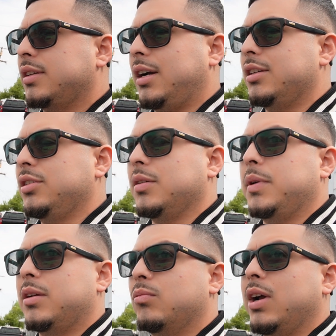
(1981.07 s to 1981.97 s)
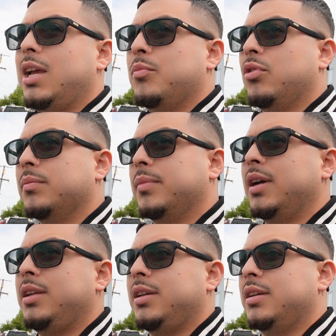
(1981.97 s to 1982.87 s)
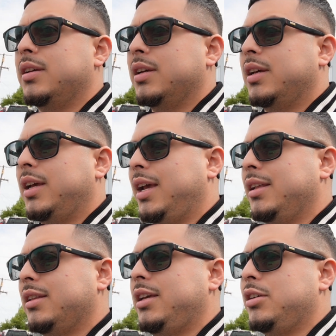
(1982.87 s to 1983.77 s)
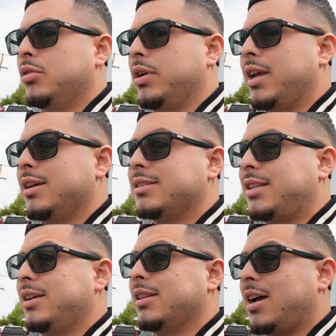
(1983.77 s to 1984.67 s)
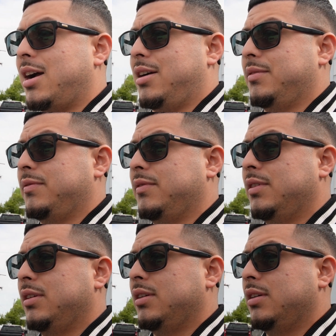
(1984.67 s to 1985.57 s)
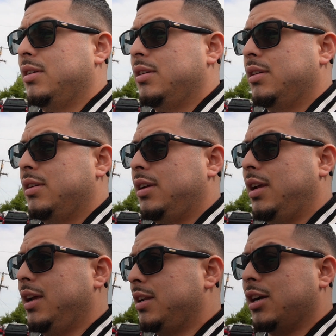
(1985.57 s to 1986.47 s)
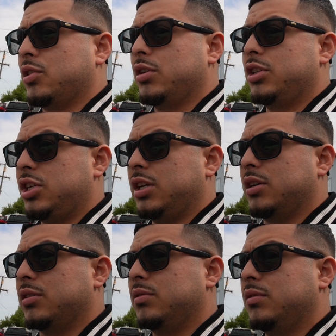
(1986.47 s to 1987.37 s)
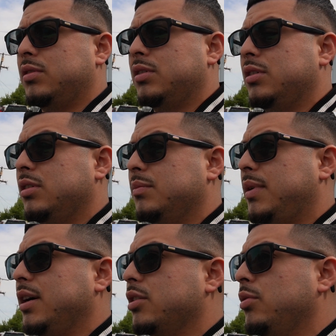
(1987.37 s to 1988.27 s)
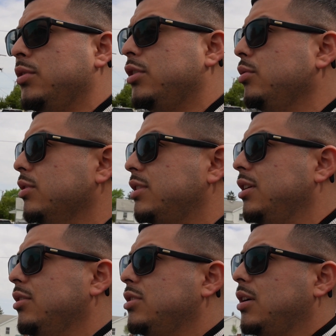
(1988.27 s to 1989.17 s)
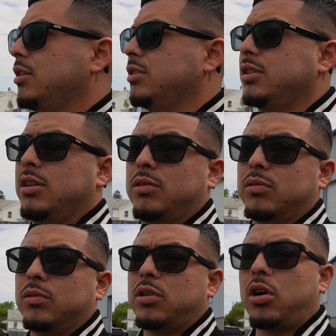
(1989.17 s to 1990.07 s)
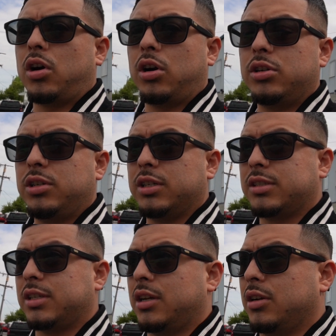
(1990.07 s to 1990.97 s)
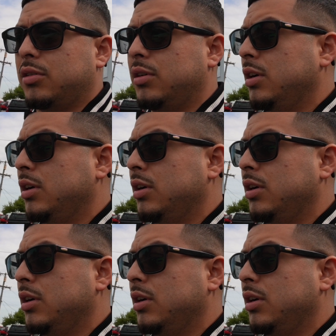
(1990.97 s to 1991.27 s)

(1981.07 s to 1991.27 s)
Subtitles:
guys, you can make way more money and legal and stay alive and not go to jail by going to do a sales job. You can sell cars, you can sell